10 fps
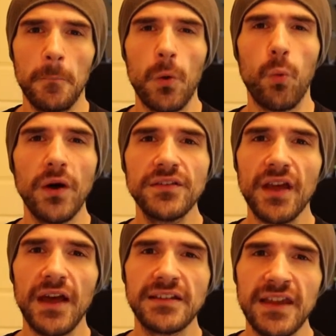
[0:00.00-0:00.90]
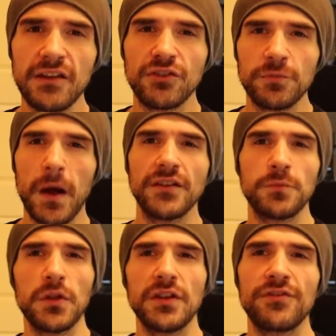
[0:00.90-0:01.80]
But once I had taken
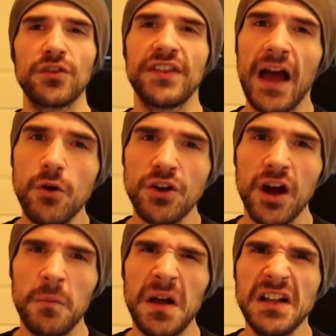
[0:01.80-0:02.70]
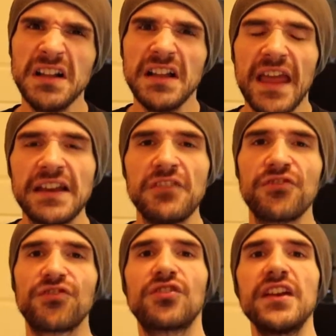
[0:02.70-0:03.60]
responsibility for the outcome, it had
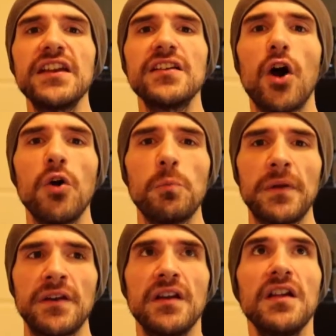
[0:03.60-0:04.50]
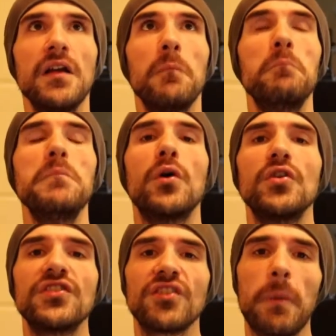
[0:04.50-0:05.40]
freed open
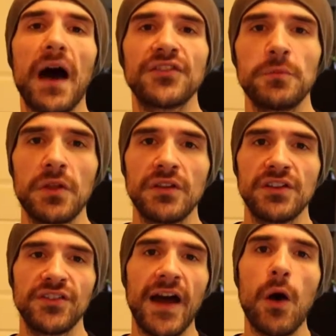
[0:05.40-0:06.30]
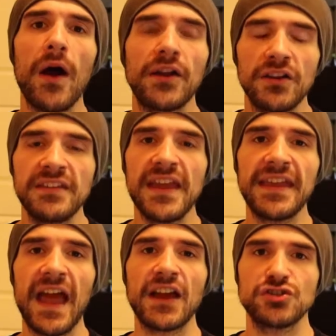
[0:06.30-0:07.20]
millions of possibilities of how I could
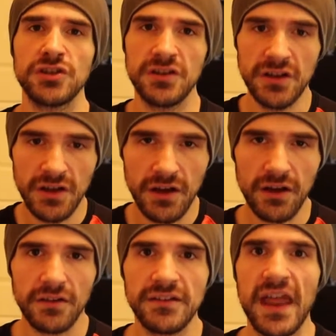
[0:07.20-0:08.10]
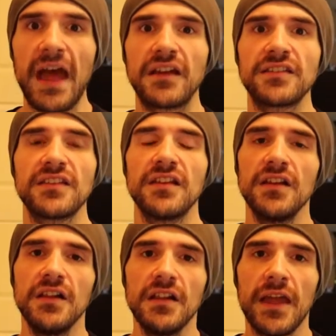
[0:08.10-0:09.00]
take action next.
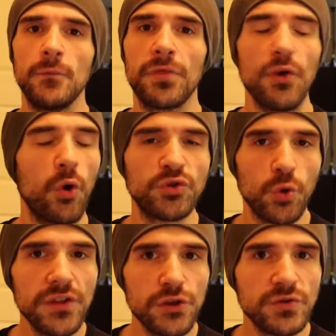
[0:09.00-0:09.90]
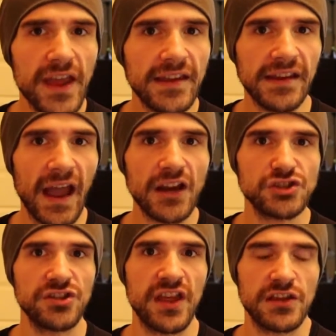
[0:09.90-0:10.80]
And it's only through taking
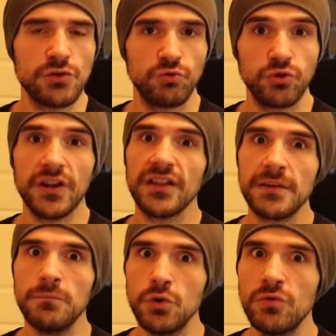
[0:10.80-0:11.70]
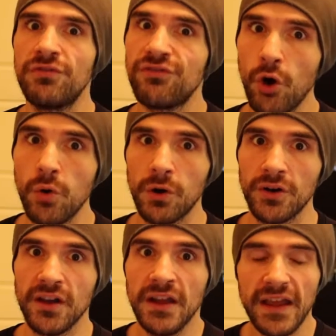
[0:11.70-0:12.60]
action that you really move
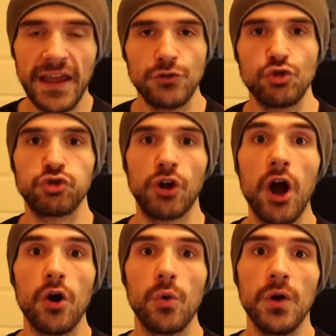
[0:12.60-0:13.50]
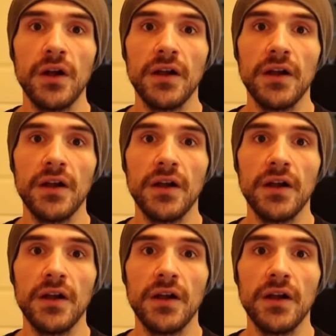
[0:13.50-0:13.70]
forward and grow.